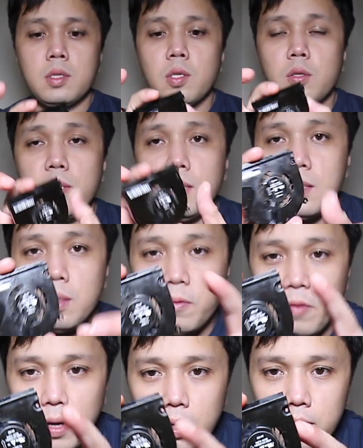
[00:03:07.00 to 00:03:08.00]
So this the
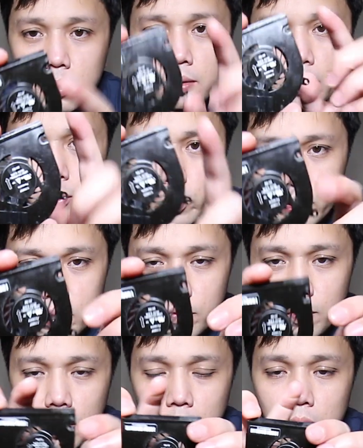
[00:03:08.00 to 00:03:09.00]
fan, the noisy
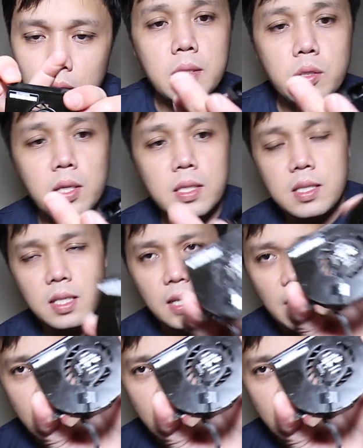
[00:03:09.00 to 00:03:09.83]
fan. As you can see,